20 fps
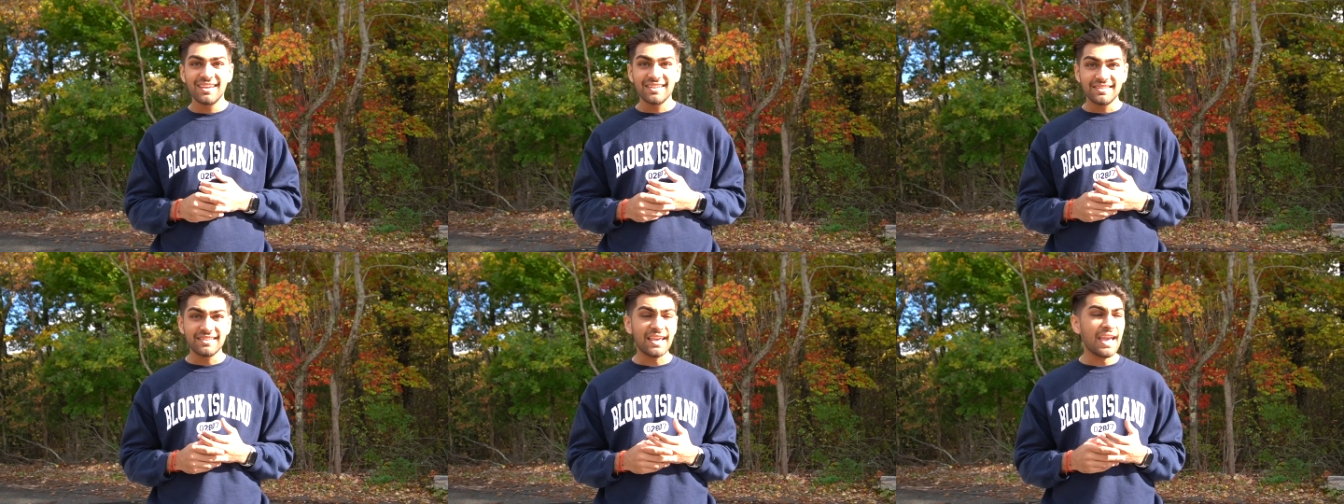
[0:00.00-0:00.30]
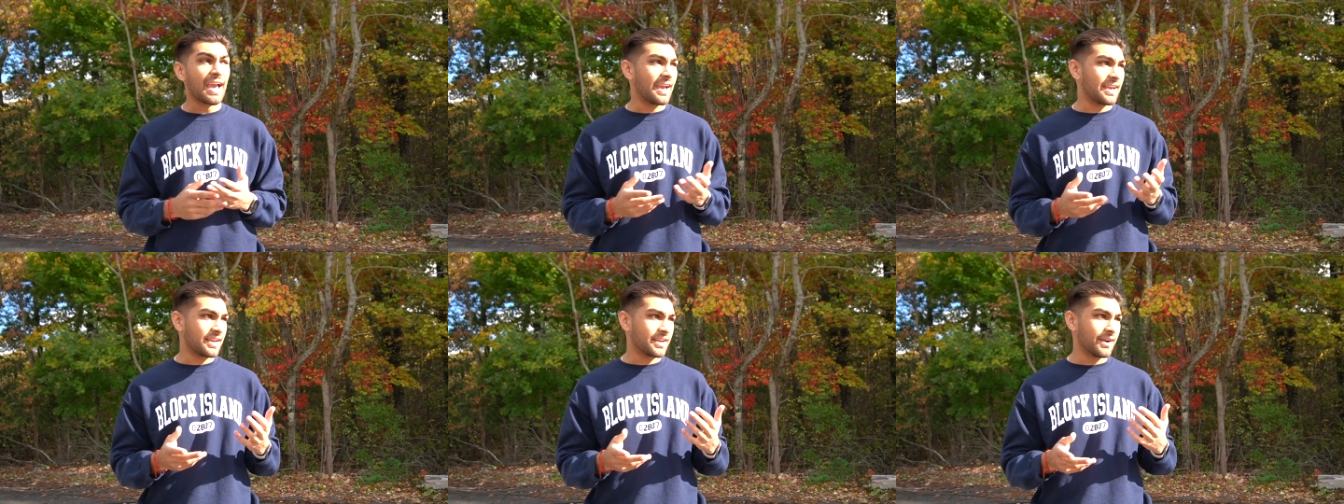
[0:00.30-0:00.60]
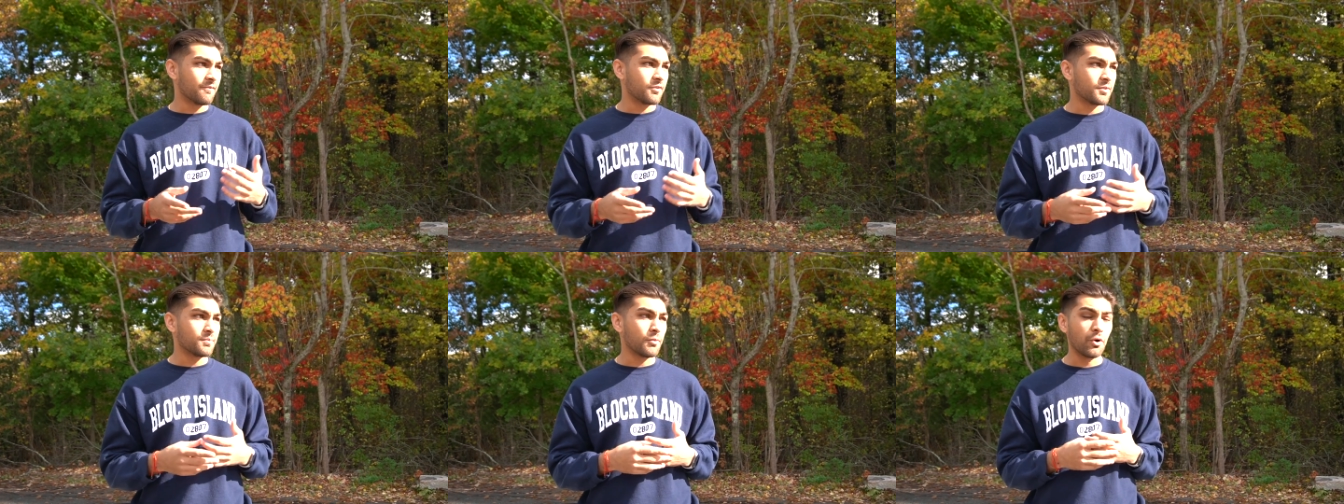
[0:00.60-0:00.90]
and stuff. Yeah,
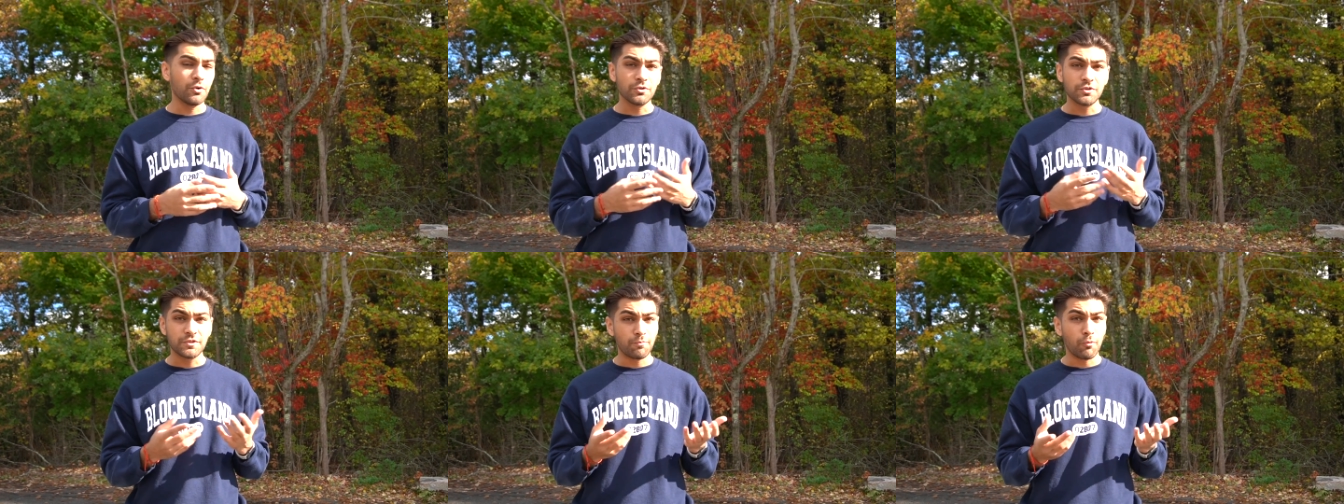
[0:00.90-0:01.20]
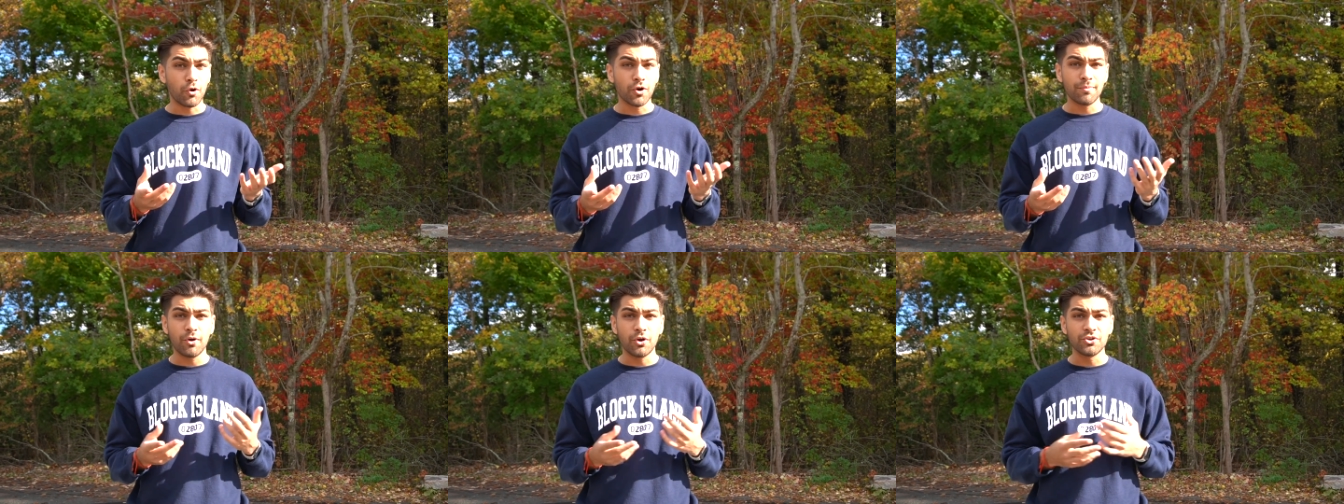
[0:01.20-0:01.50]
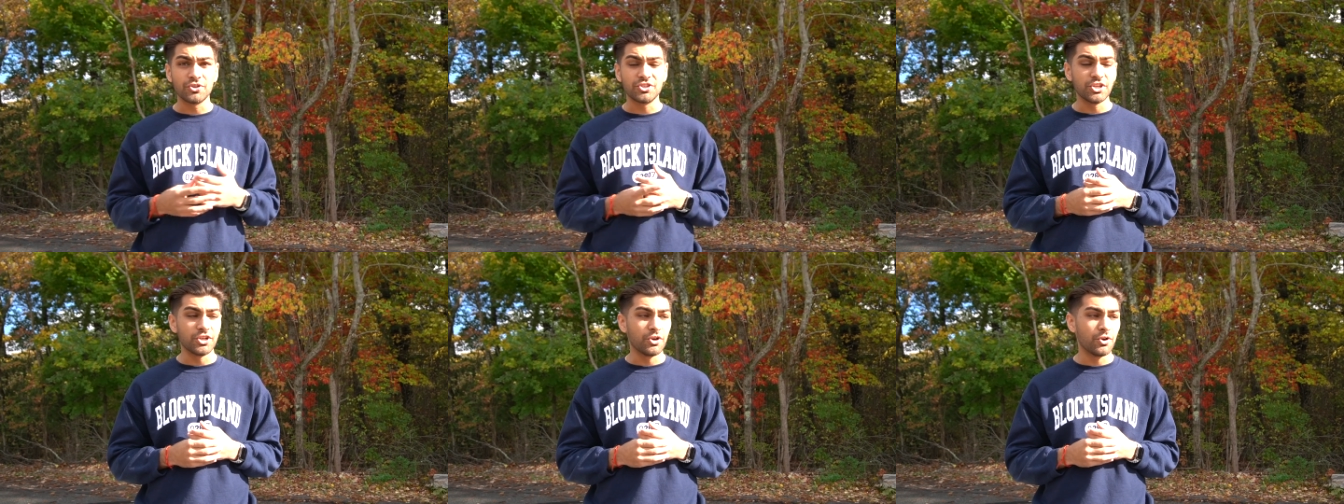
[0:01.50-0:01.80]
comfort mode, sport
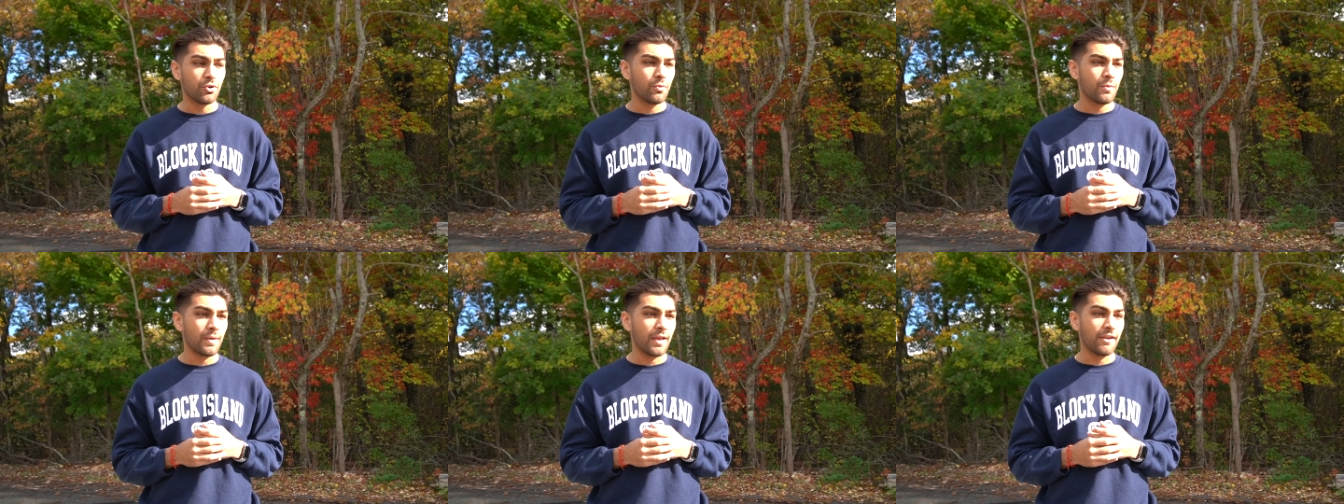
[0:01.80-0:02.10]
mode too.